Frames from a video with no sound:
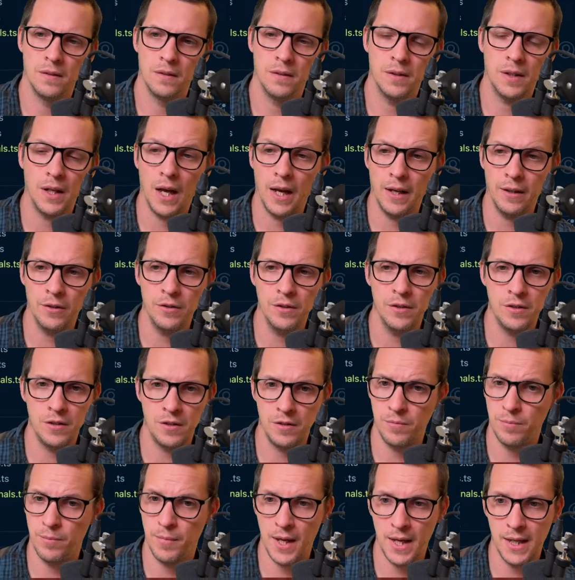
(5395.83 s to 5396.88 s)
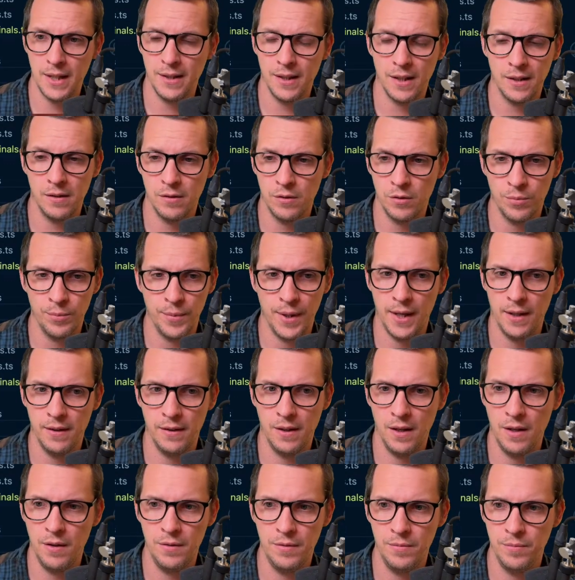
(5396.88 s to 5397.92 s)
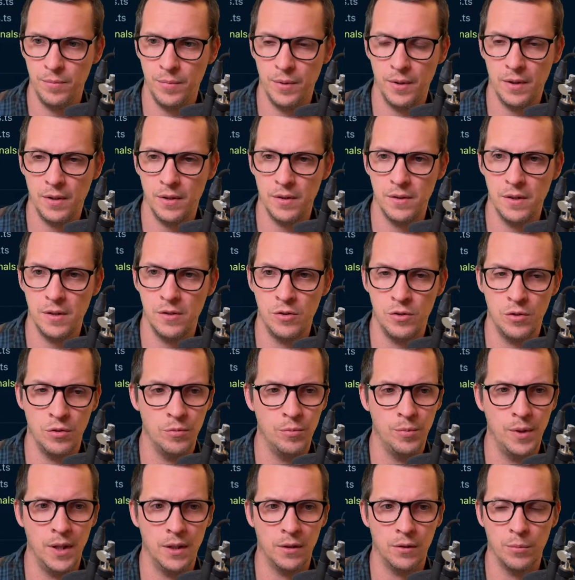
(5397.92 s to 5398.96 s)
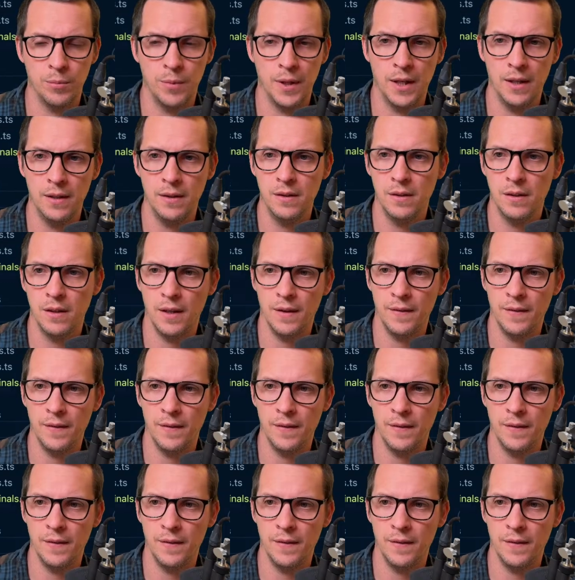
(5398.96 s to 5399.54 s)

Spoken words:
Okay, I'm gonna just make that a command now because it should be a command.